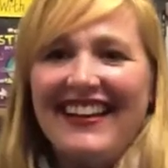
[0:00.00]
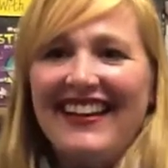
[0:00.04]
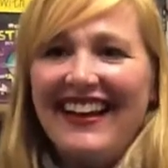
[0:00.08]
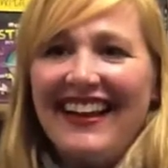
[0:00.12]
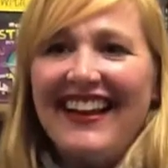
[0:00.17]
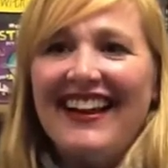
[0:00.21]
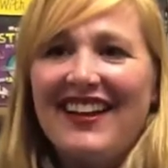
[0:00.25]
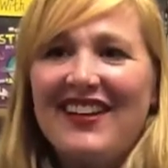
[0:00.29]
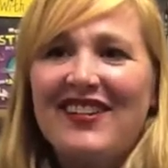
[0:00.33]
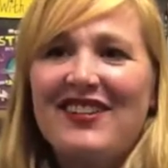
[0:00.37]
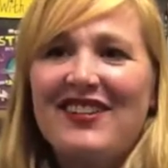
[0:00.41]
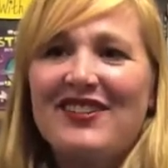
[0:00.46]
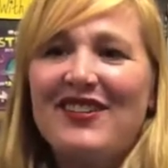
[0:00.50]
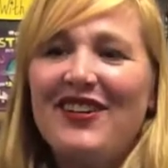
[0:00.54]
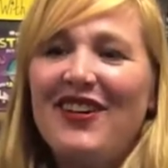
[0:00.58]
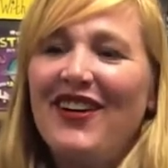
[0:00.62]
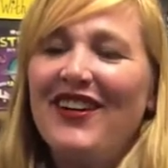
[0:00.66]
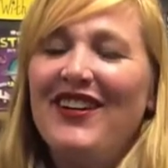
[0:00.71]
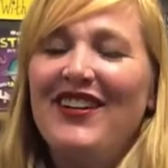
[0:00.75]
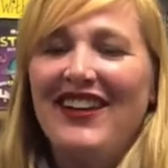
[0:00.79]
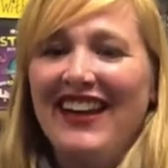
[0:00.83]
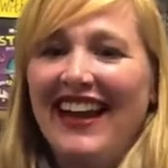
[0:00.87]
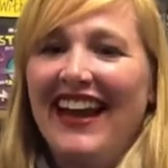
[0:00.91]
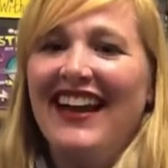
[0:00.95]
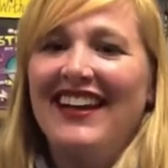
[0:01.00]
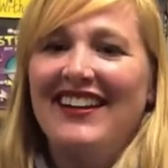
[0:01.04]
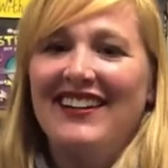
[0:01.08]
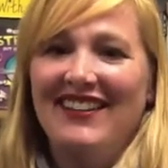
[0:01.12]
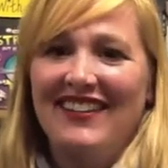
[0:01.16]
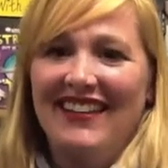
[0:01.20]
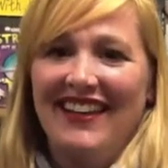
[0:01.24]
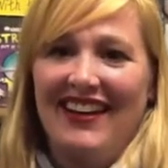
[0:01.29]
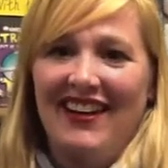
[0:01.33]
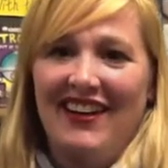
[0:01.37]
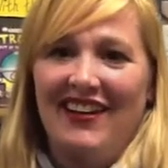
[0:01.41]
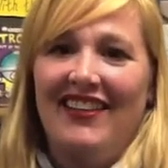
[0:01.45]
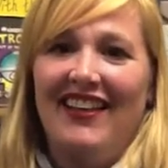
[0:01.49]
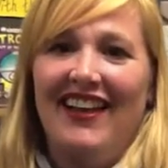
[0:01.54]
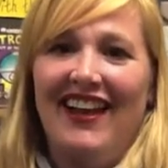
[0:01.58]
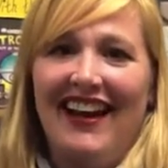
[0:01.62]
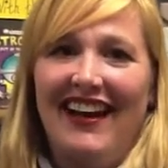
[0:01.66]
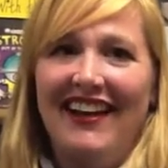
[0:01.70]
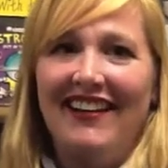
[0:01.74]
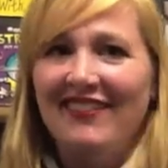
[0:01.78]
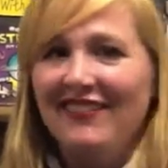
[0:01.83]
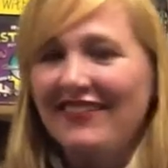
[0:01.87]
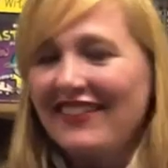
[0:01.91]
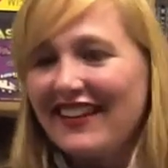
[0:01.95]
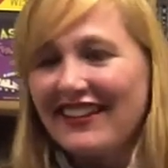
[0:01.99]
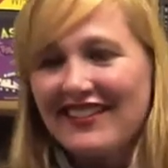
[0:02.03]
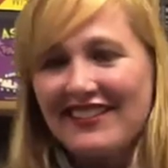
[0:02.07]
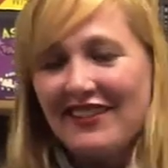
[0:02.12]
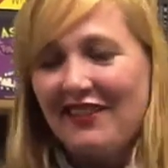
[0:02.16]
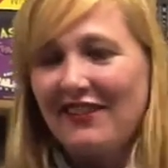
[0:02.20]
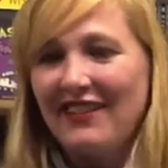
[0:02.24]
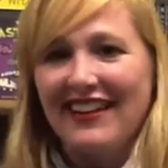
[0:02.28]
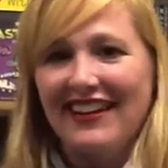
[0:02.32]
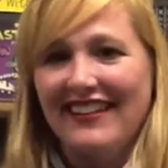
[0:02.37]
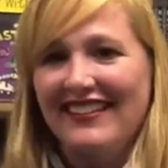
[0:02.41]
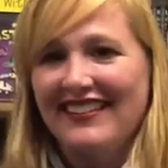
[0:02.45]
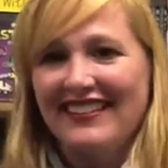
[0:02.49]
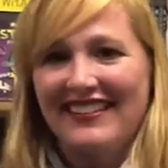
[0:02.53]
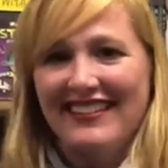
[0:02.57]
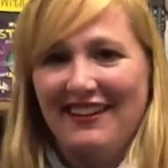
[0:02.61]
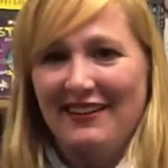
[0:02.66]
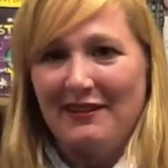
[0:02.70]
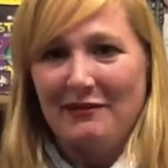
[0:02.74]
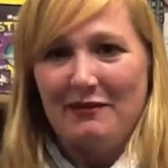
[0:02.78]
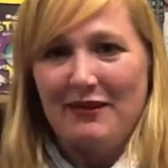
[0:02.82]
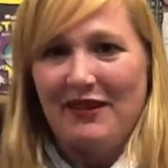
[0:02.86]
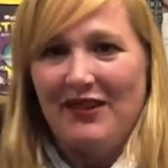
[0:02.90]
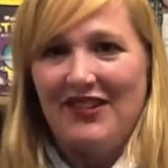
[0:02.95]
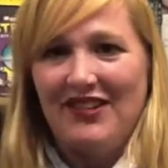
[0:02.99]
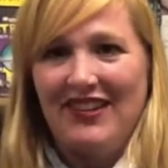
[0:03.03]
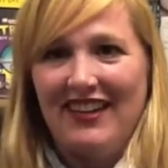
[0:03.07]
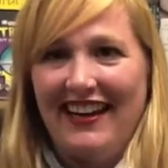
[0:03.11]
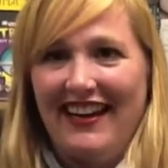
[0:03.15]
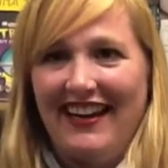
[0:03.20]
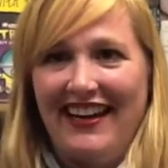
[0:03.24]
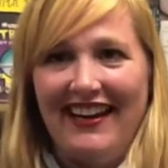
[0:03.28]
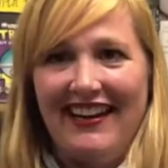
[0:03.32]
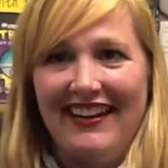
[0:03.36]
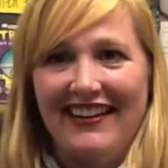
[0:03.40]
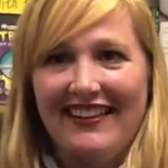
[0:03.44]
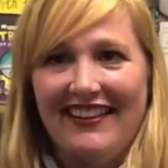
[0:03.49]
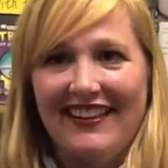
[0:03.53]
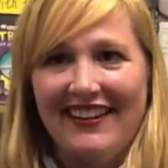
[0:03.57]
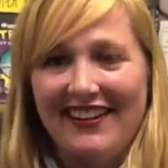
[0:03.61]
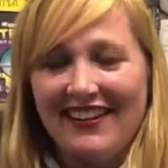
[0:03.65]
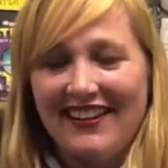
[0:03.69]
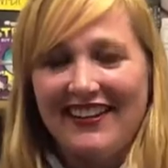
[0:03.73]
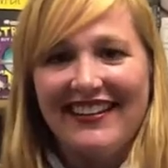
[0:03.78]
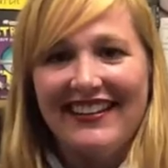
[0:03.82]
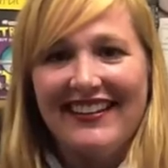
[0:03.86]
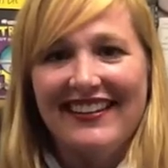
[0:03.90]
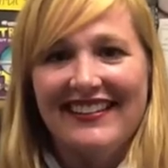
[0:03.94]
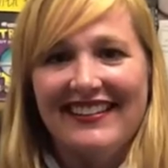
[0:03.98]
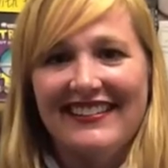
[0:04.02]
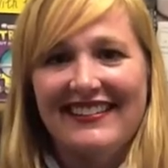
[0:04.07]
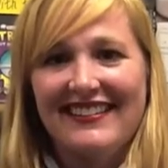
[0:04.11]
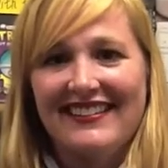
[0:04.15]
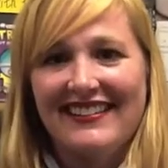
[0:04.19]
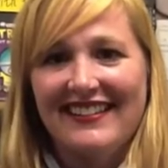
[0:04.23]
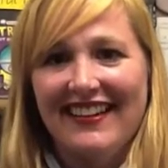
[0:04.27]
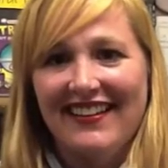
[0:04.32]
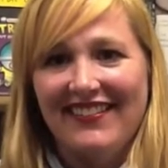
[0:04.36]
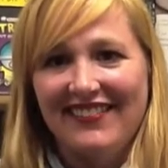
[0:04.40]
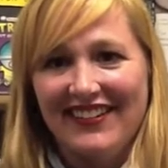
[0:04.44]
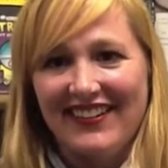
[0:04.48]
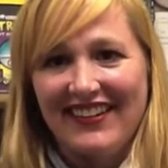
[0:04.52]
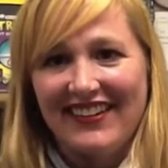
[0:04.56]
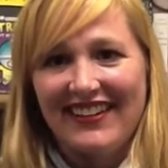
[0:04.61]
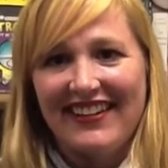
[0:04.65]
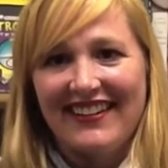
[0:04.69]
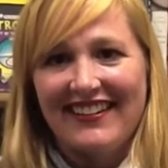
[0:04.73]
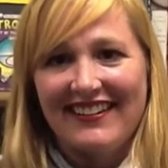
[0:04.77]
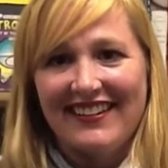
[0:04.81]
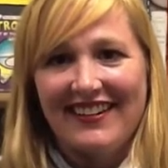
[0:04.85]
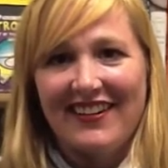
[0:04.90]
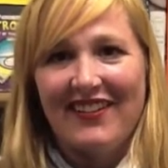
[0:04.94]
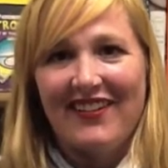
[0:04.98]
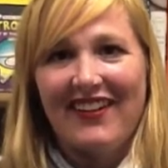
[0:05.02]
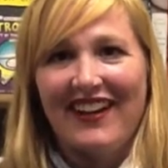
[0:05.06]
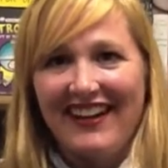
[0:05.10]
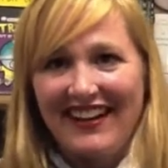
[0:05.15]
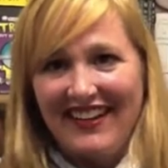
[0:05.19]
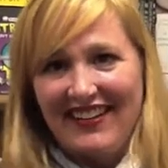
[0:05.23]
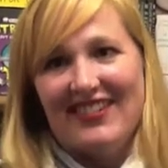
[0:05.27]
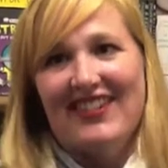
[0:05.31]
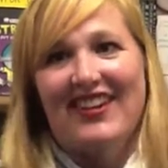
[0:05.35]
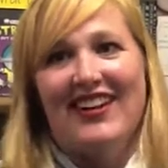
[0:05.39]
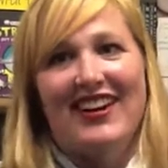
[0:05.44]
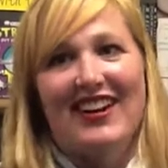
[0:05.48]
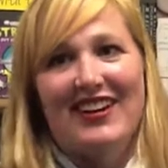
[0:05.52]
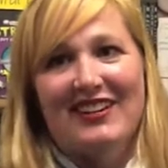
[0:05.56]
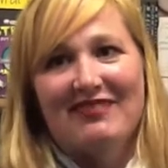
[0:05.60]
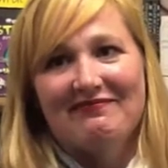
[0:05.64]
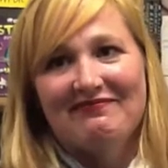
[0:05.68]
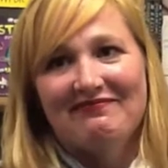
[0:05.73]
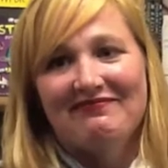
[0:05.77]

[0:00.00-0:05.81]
in a store, you can't do that online because no one else is there to appreciate the goodness of a good karate chop.